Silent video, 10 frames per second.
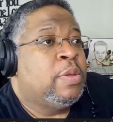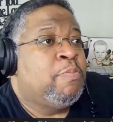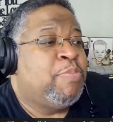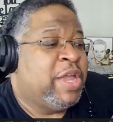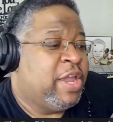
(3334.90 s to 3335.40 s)

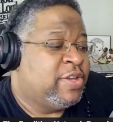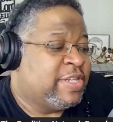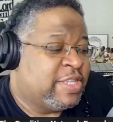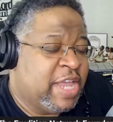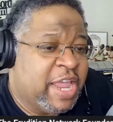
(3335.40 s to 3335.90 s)
But here's
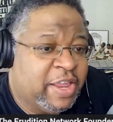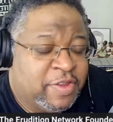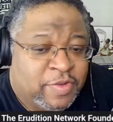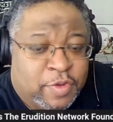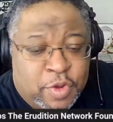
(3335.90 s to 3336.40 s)
the thing
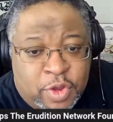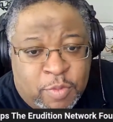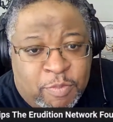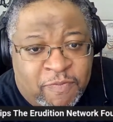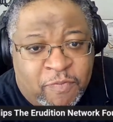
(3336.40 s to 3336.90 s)

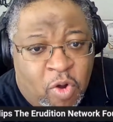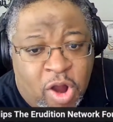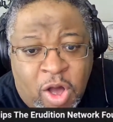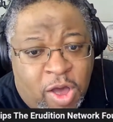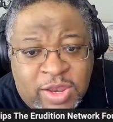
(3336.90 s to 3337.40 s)
before
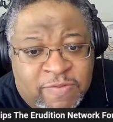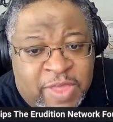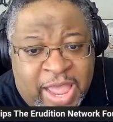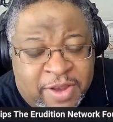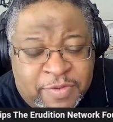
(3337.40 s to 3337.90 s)
all of
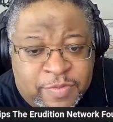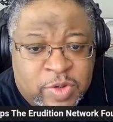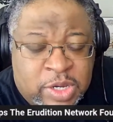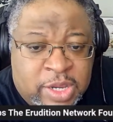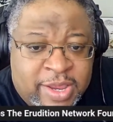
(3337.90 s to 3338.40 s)
that,
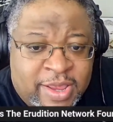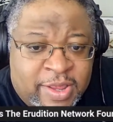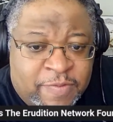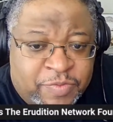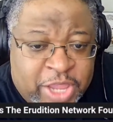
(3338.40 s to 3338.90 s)

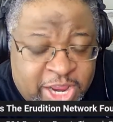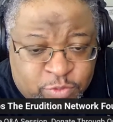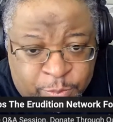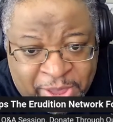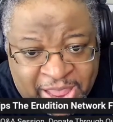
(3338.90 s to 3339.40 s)
things
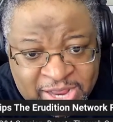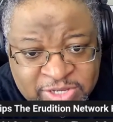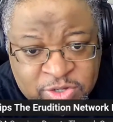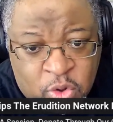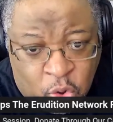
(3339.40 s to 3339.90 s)
were
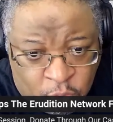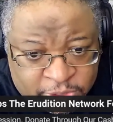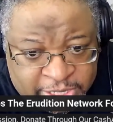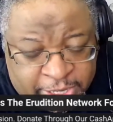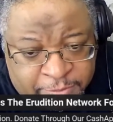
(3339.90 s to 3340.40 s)
passed
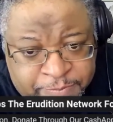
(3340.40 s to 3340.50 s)
orally.